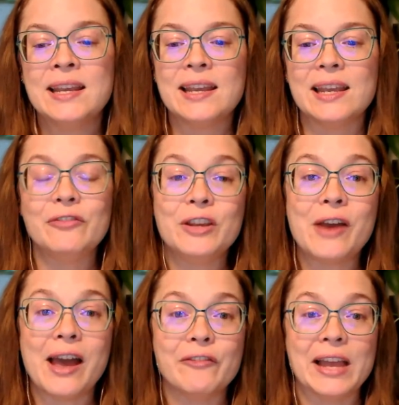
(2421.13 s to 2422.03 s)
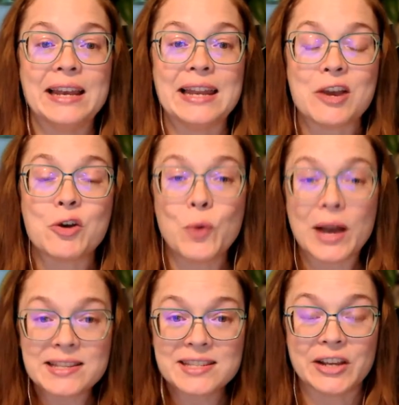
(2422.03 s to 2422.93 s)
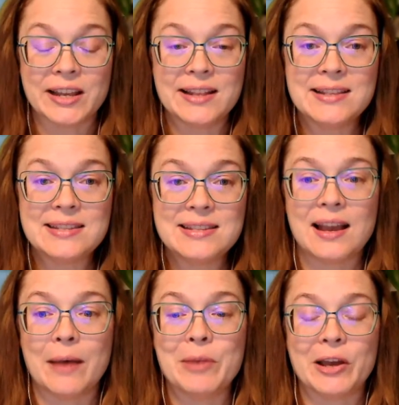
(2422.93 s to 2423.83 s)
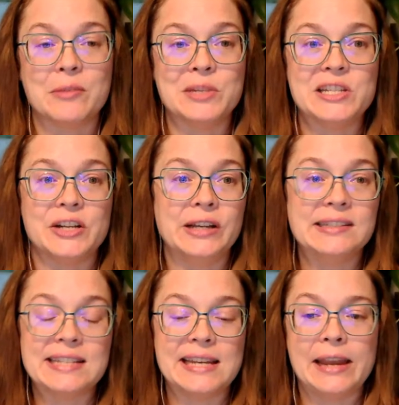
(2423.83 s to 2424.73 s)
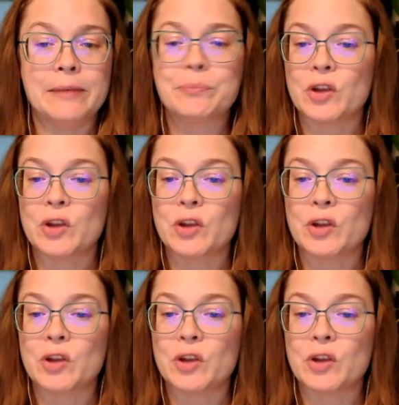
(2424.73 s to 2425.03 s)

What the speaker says: If you have any questions about the material today